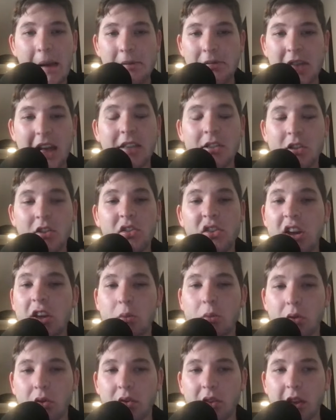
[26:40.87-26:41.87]
that
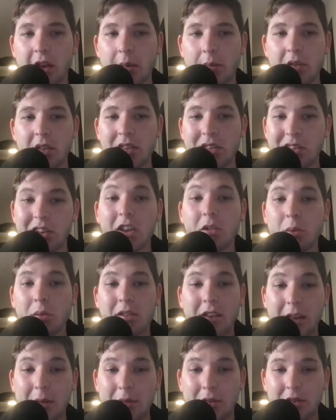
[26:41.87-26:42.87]
sticks with teams. It sticks
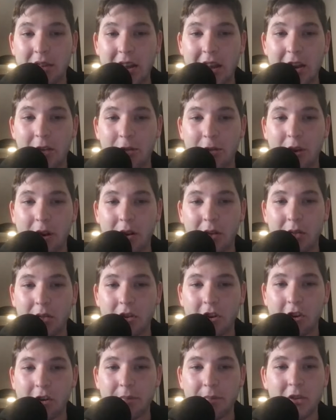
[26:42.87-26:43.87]
with teams in the NFL
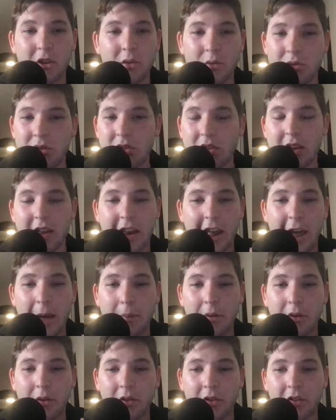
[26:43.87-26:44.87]
too. You see it
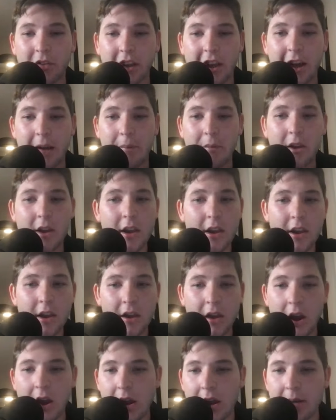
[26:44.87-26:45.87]
happen all the
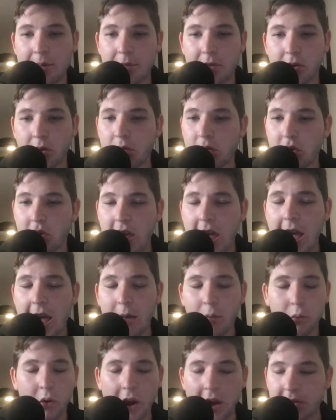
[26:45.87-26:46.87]
time. So
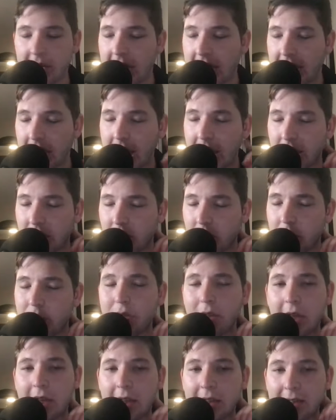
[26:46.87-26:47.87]
yeah, Russ, I do
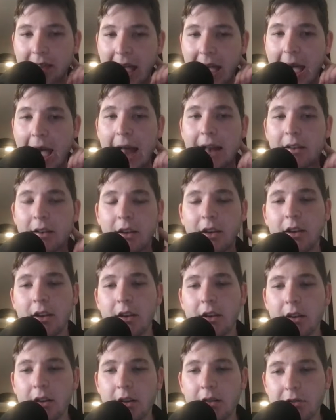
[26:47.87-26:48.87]
think that
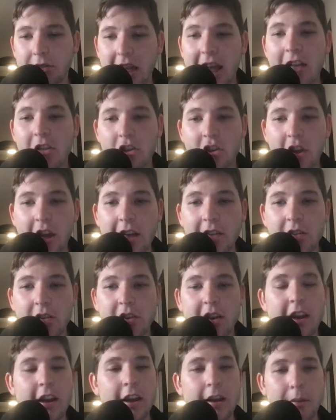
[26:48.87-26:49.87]
that
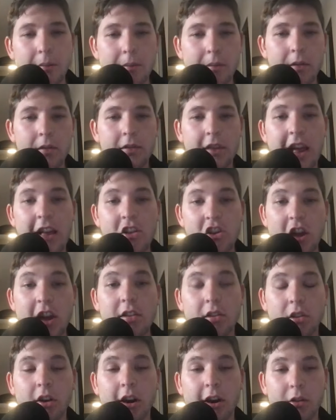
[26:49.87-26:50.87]

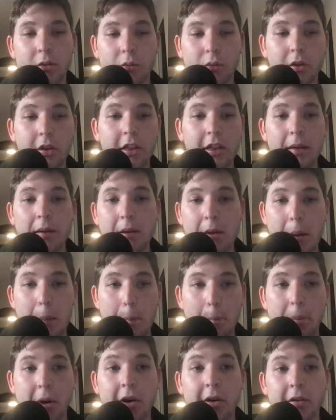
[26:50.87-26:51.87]
Jets loss really
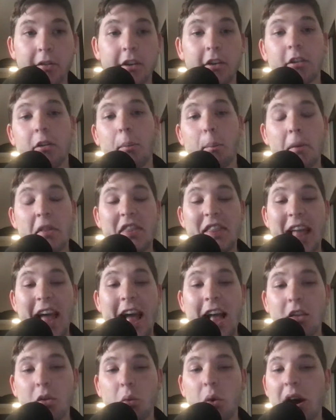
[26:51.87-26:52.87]
burnt us. But
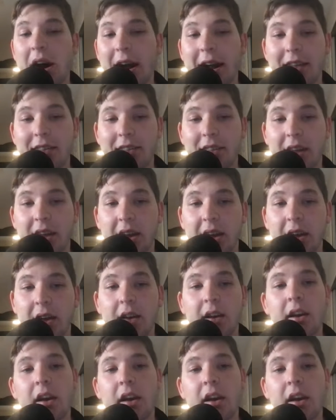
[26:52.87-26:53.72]
that's why I think